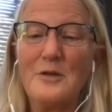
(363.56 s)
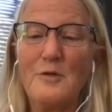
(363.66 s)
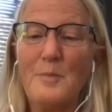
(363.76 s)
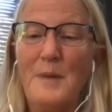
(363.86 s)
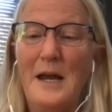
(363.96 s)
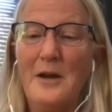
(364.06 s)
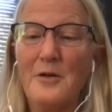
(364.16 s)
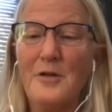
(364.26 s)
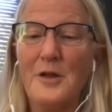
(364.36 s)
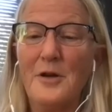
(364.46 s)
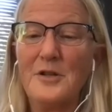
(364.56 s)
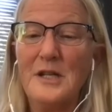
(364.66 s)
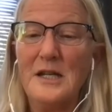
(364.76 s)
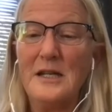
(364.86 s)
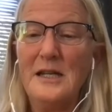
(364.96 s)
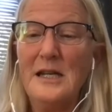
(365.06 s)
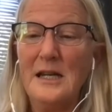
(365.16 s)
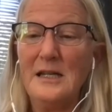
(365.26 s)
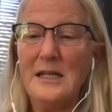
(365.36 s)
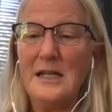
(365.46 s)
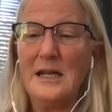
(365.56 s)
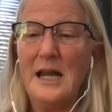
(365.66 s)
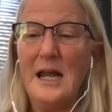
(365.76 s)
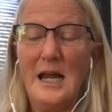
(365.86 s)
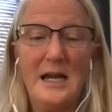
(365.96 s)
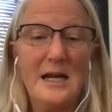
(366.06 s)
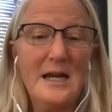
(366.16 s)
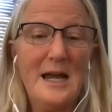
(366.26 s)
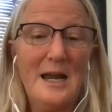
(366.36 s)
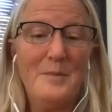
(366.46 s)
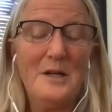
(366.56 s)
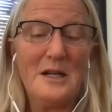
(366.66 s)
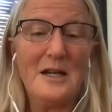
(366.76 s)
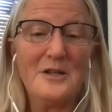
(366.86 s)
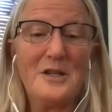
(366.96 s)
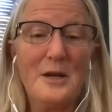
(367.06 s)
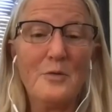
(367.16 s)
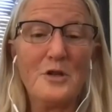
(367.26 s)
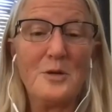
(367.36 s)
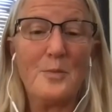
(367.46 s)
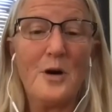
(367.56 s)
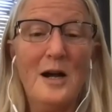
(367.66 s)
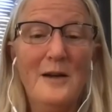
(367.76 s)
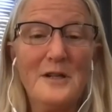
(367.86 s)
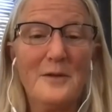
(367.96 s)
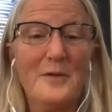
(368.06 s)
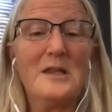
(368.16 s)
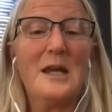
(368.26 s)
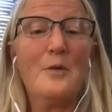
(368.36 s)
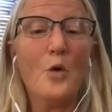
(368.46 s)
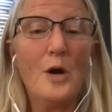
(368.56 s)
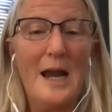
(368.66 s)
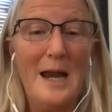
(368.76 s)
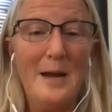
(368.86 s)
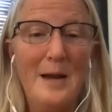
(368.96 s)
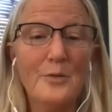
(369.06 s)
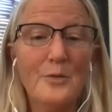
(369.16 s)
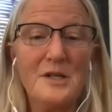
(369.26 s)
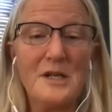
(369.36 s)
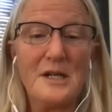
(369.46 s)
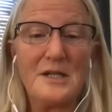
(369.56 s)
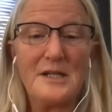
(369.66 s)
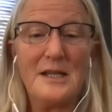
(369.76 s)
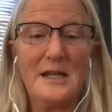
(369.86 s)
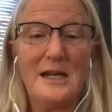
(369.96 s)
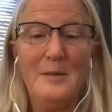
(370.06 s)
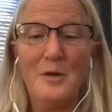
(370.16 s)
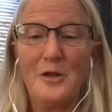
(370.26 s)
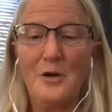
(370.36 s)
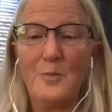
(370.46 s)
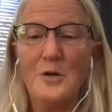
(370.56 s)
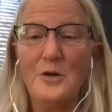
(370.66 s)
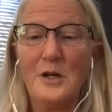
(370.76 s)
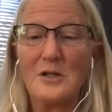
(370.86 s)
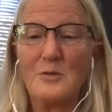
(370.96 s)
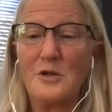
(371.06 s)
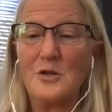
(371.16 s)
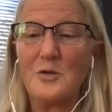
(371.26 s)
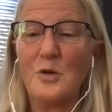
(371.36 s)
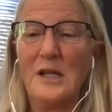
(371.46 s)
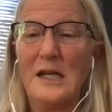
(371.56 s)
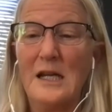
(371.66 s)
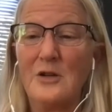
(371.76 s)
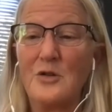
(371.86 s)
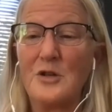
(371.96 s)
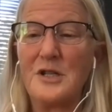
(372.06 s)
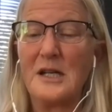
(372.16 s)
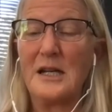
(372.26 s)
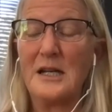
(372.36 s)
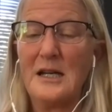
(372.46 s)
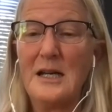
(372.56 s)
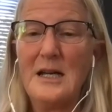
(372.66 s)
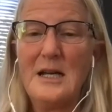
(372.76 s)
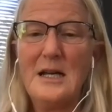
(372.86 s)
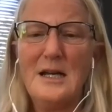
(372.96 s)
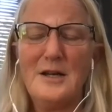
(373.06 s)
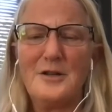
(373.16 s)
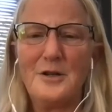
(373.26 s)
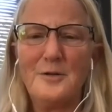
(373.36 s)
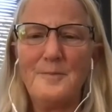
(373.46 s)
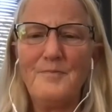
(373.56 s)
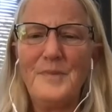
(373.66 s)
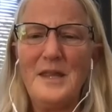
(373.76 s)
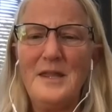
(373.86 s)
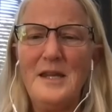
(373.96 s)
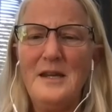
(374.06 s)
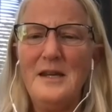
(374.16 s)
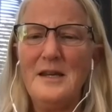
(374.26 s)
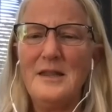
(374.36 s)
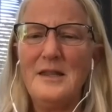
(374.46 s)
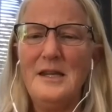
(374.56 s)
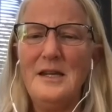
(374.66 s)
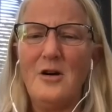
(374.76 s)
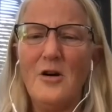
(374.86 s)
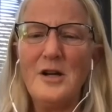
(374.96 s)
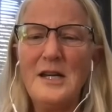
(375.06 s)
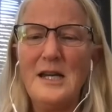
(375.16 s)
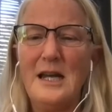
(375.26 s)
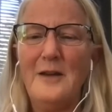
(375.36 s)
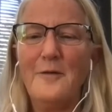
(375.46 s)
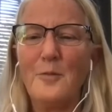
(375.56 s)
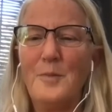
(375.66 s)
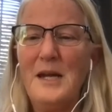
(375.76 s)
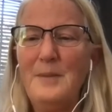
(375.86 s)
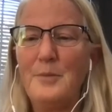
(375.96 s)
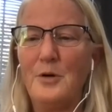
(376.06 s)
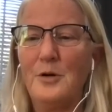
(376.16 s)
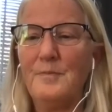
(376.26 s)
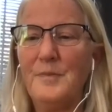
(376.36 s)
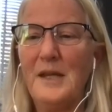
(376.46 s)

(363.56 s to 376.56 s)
to repair their DNA. And because they were deprived of it, they weren't able to resist the chemotherapeutics, which is really interesting. So the RDA for people